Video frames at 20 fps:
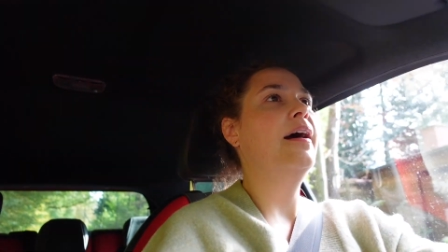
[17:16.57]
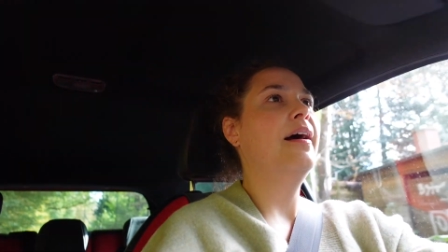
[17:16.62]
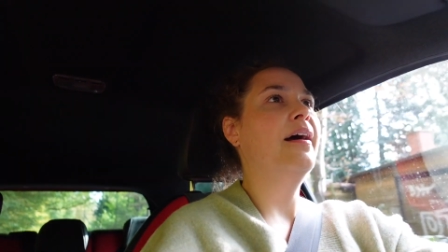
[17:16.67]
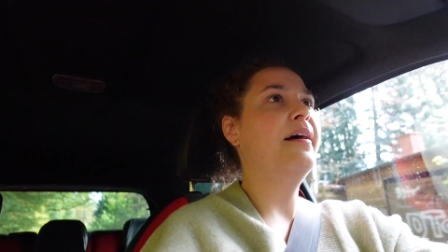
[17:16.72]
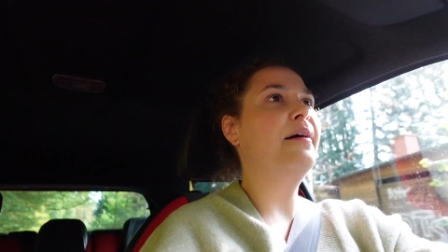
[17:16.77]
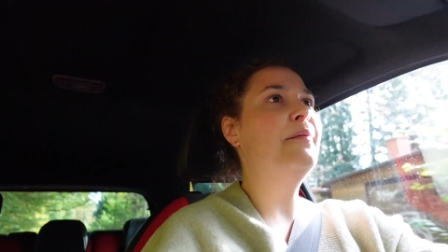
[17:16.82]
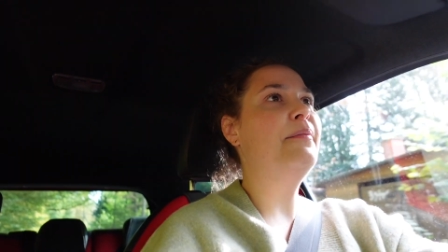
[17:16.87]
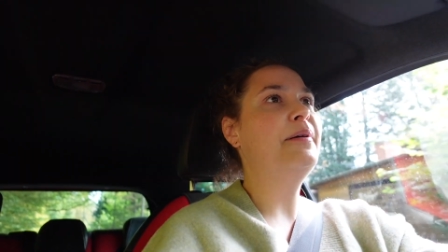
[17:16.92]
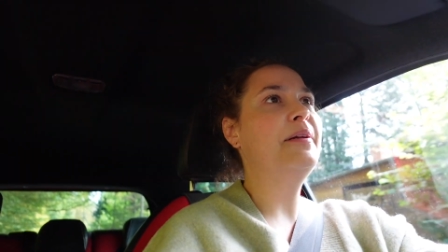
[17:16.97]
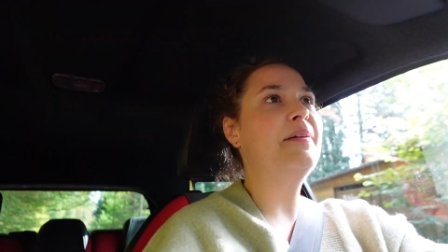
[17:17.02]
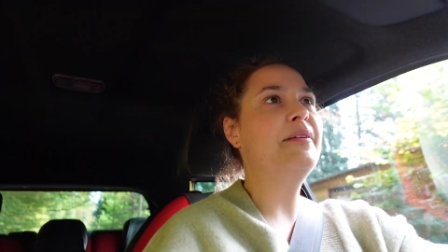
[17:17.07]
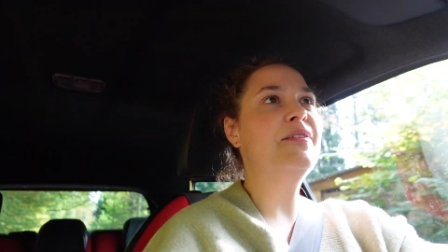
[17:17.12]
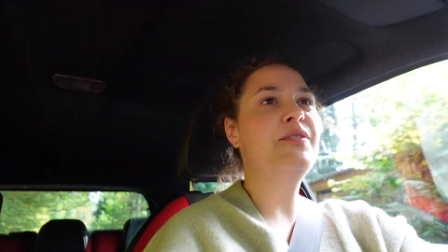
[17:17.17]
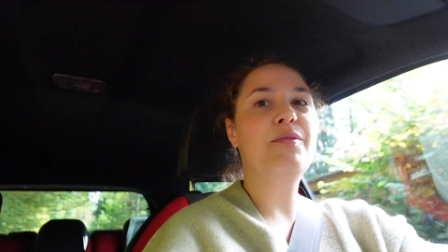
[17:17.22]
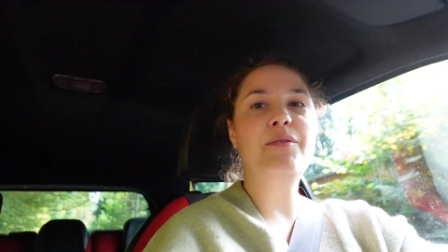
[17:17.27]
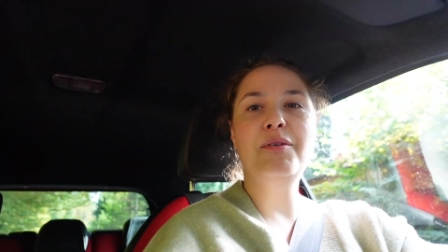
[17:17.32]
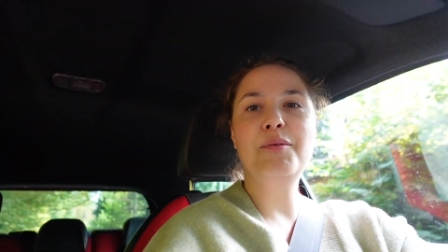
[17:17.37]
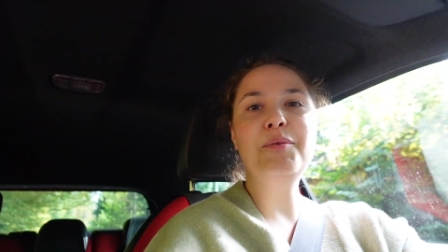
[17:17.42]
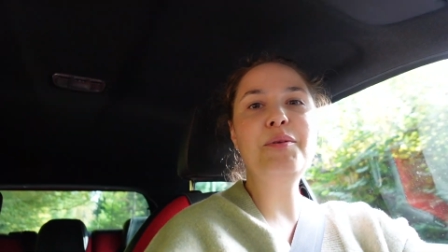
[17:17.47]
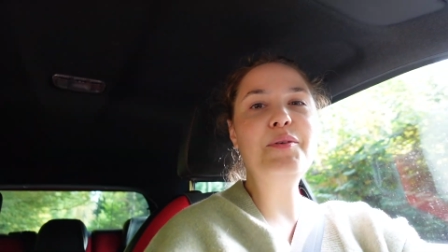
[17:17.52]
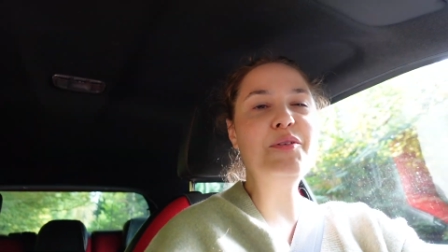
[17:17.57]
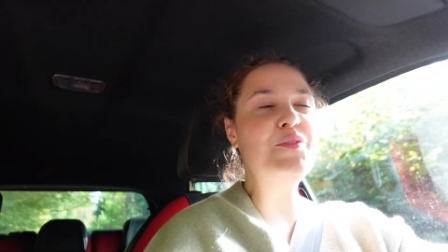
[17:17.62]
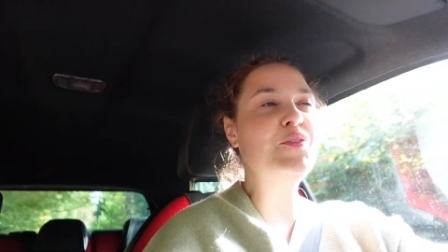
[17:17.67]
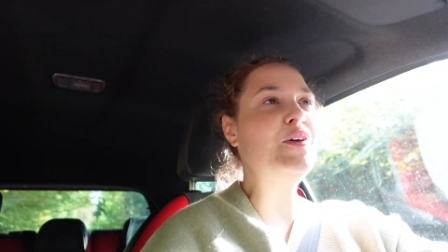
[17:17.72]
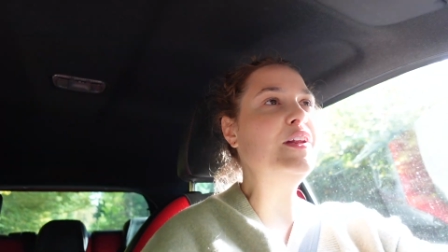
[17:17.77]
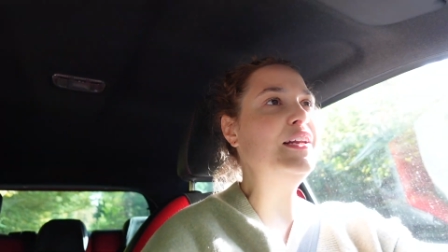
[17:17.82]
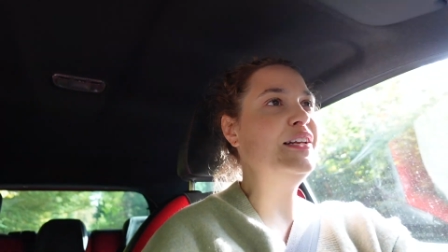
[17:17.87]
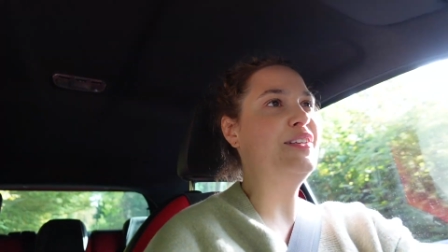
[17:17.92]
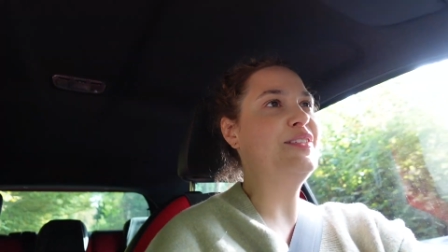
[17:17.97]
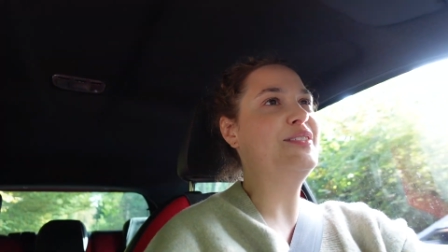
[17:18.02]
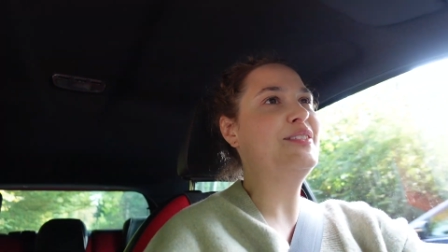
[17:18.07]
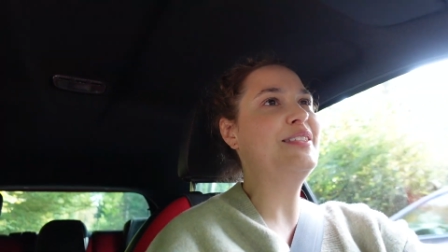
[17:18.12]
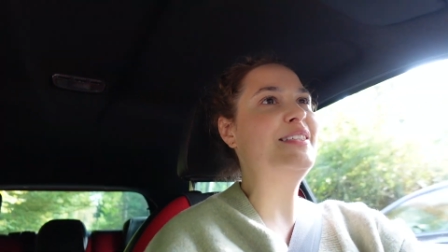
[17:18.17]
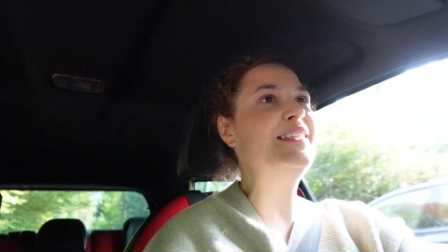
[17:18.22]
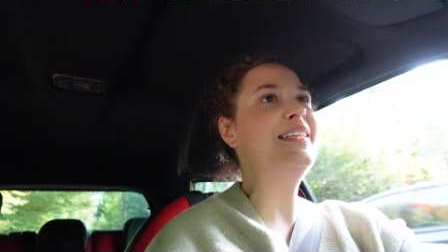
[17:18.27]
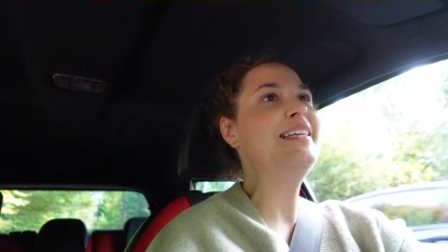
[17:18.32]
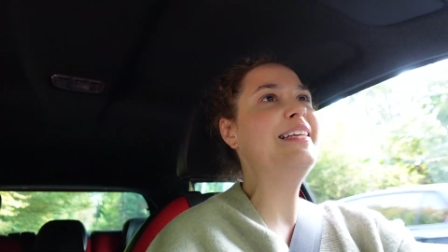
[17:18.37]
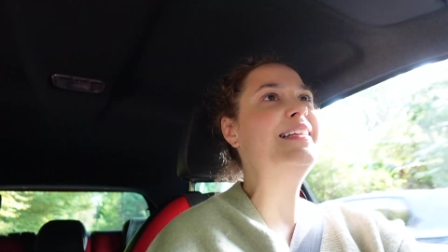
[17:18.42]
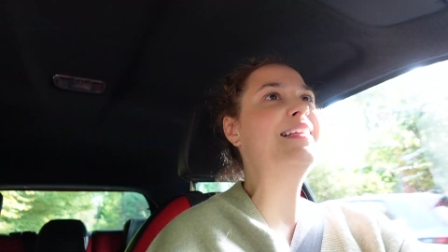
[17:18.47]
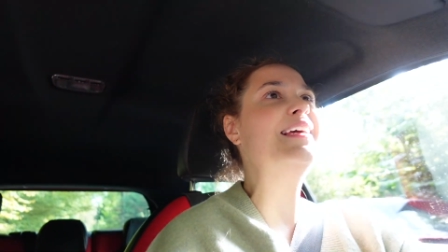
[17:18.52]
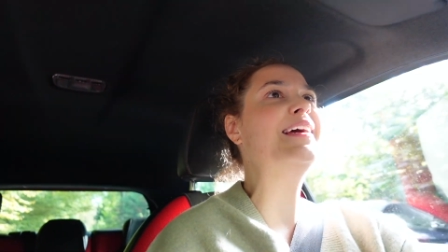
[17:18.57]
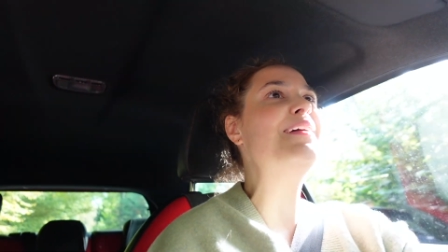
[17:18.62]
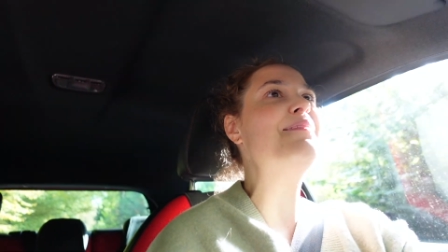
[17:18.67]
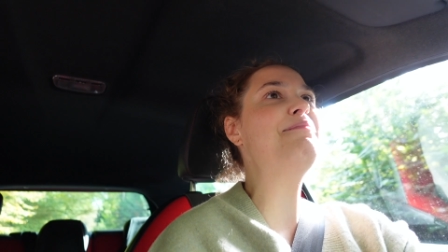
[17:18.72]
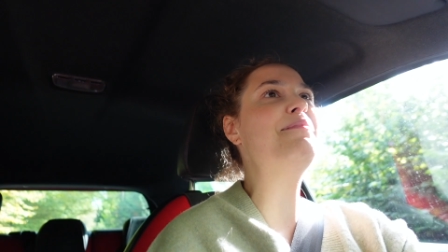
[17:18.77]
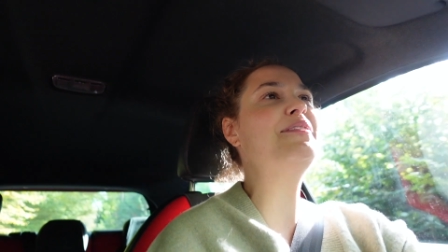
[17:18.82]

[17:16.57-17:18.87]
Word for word: Oh, but it was funny to see them